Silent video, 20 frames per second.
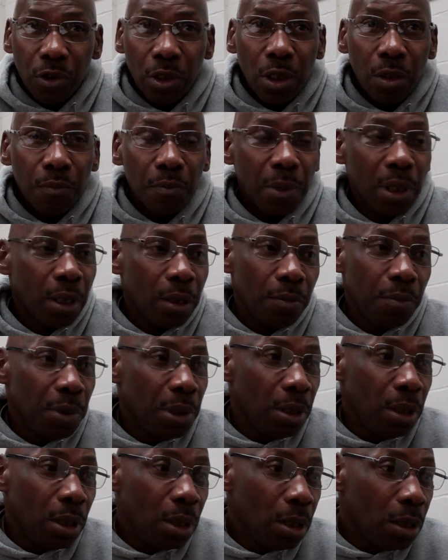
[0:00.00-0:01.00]
It might
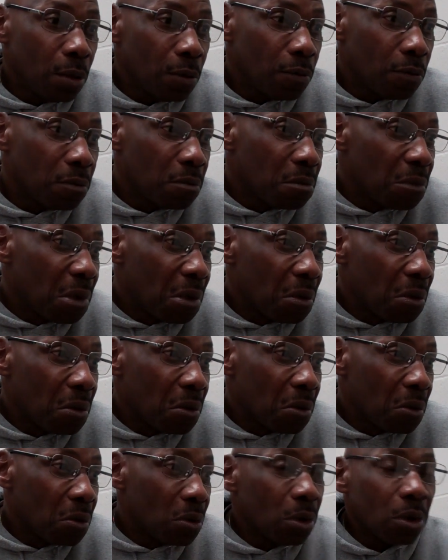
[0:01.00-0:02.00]
be the
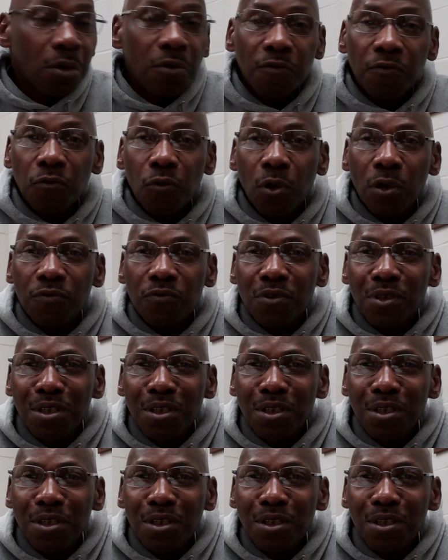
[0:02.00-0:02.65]
3rd or the 4th